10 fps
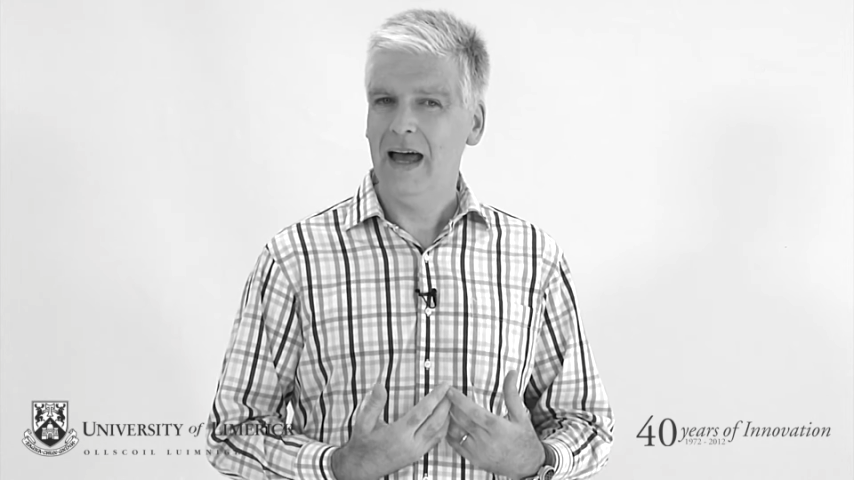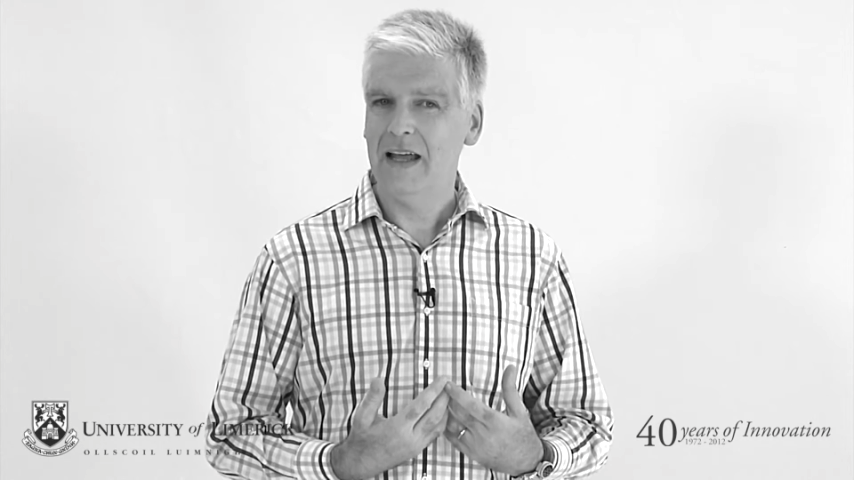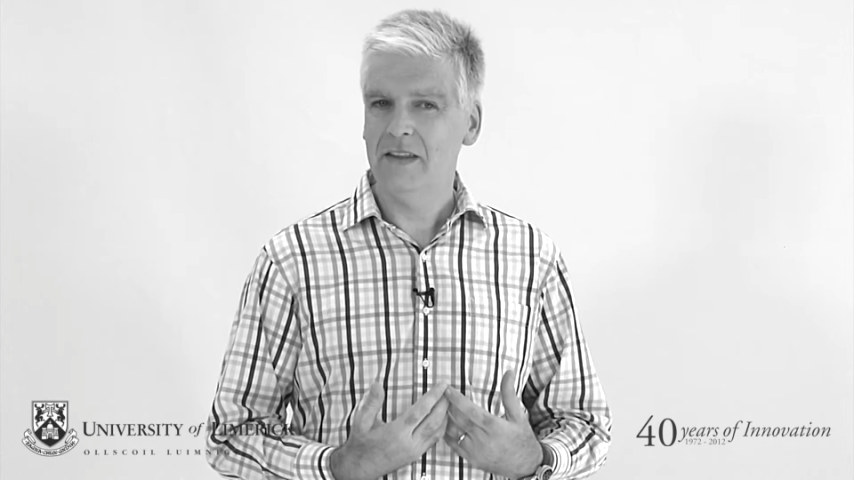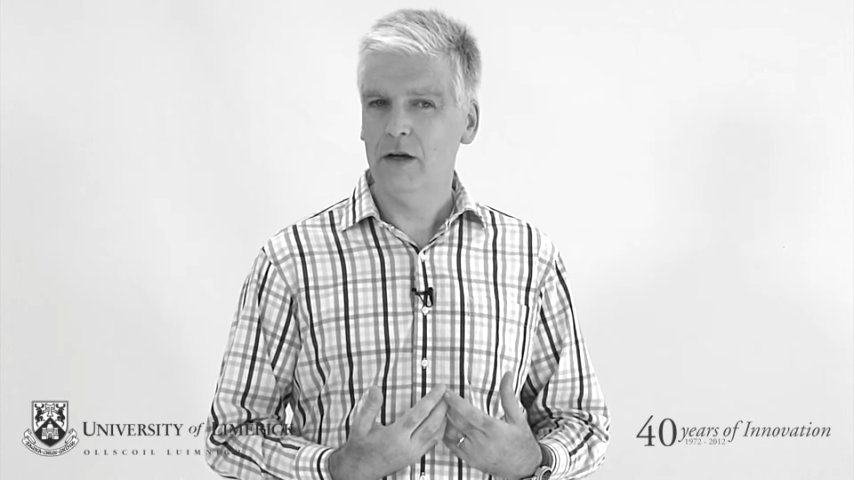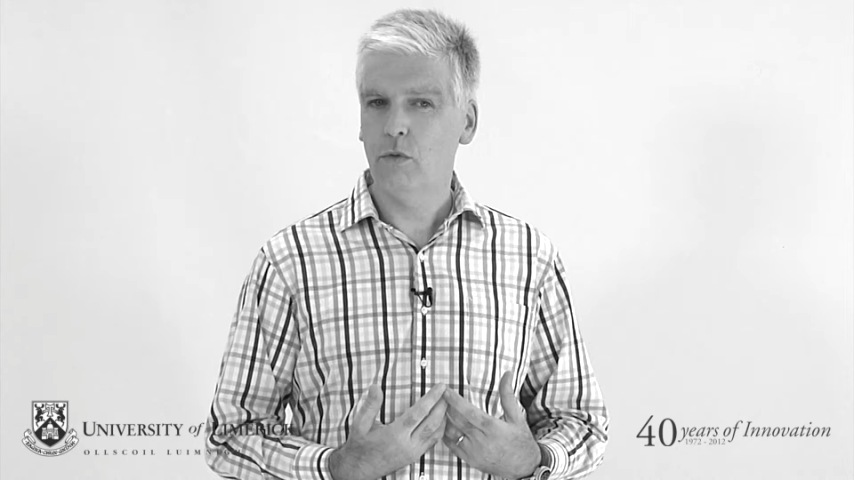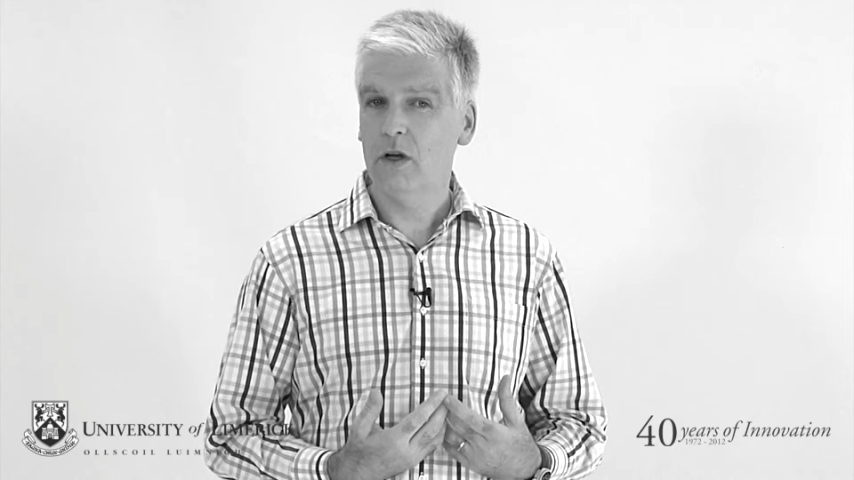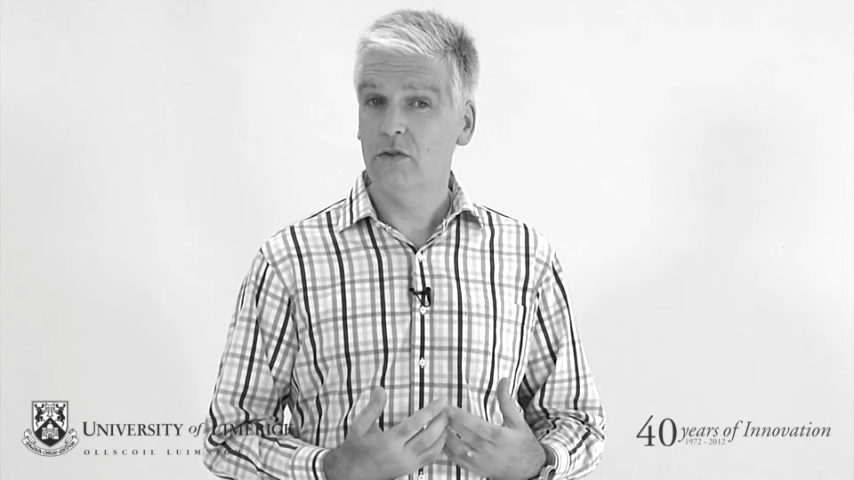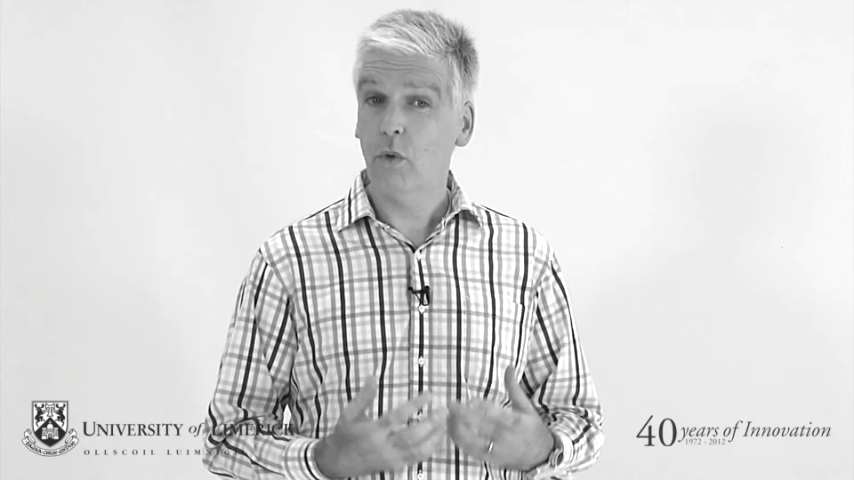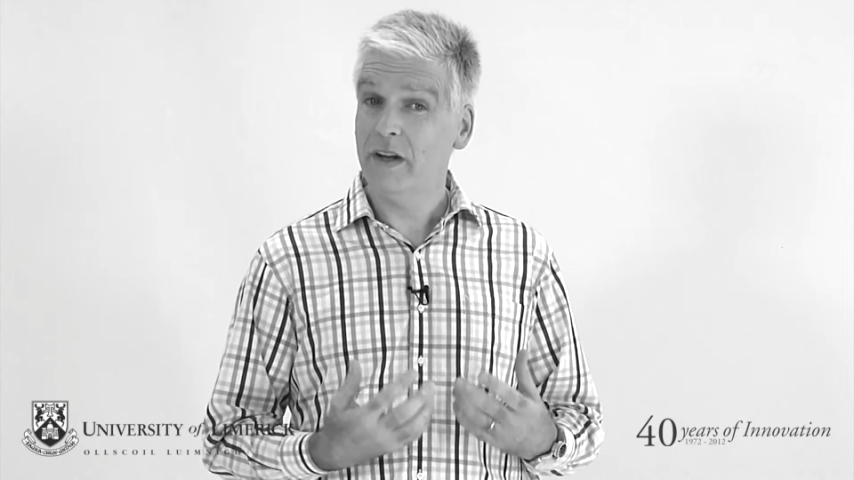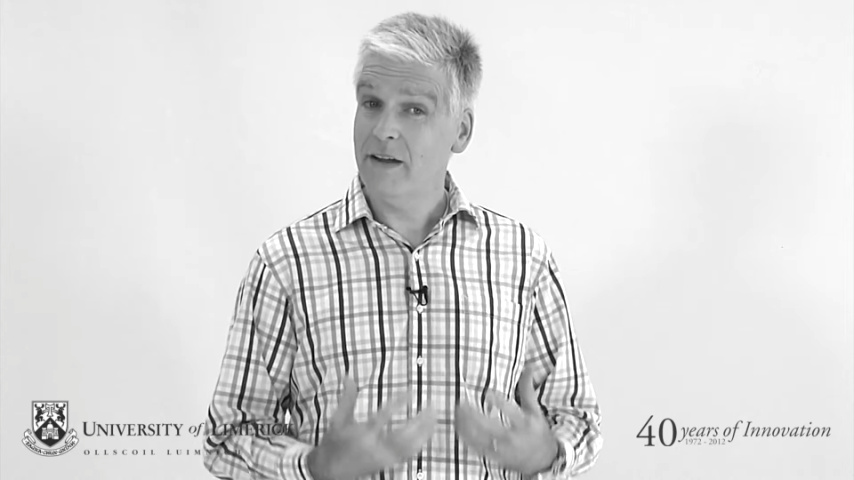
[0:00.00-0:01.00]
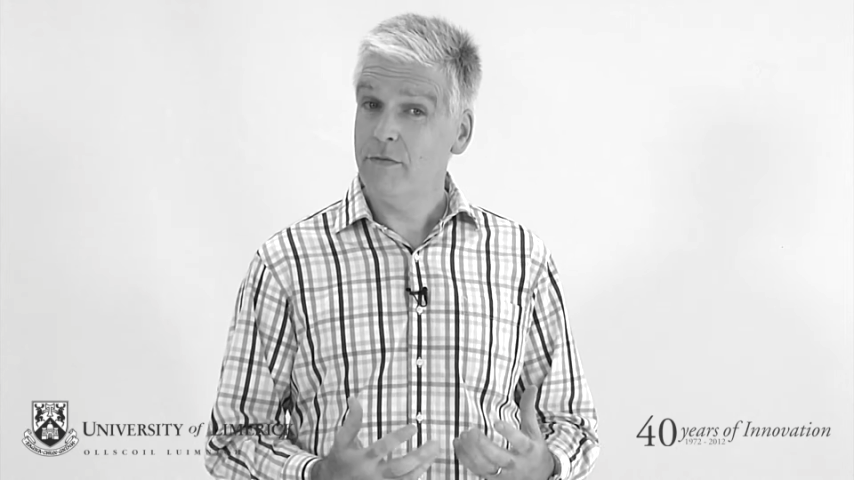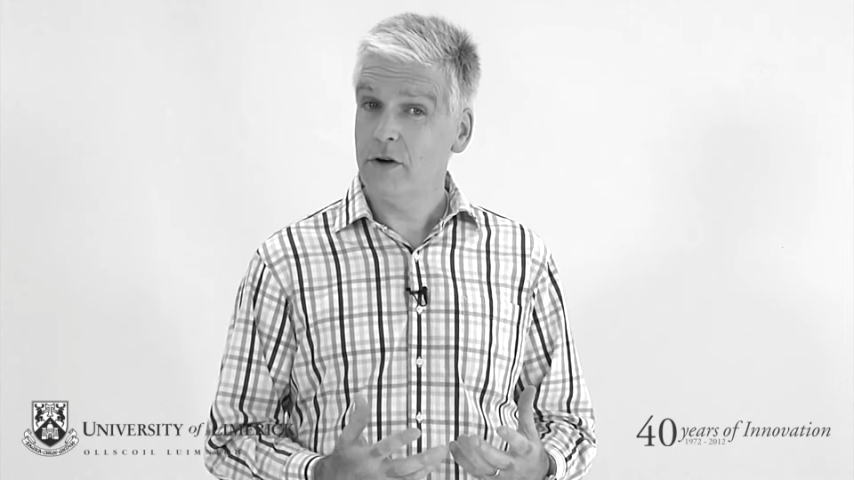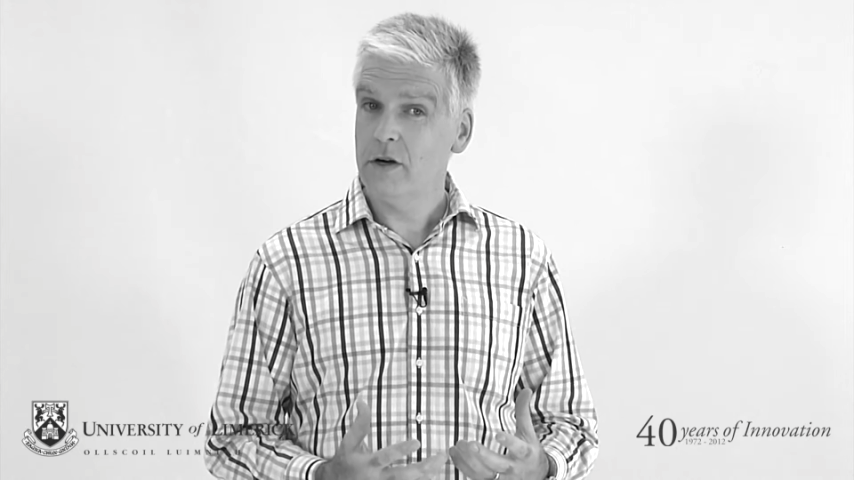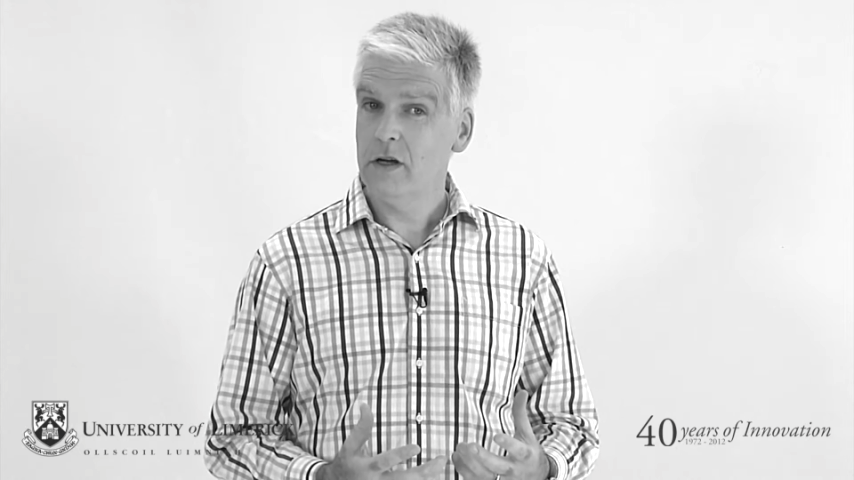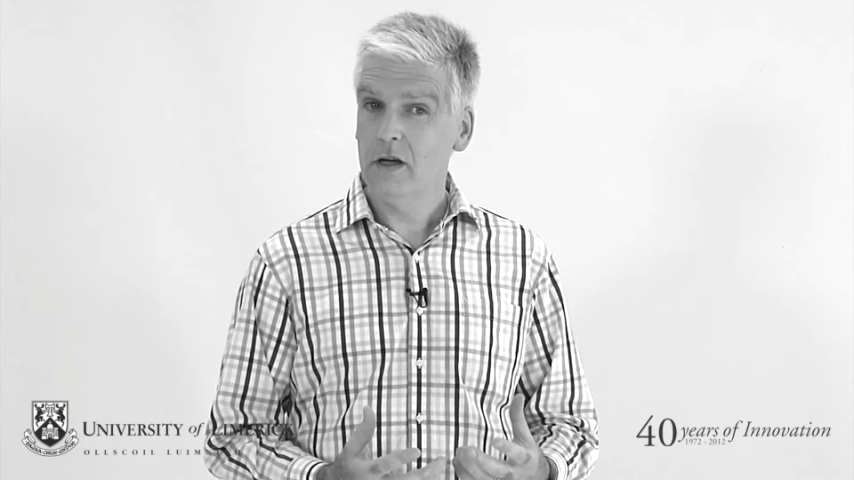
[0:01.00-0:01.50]
and that was
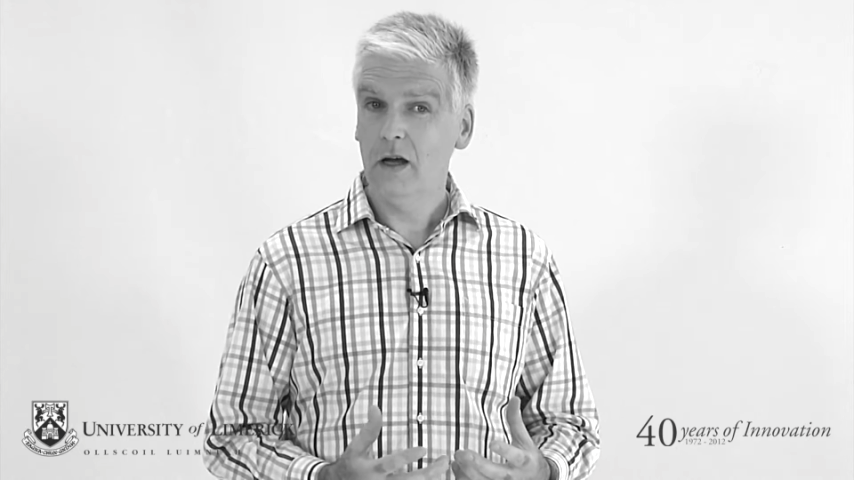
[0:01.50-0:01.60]
whatever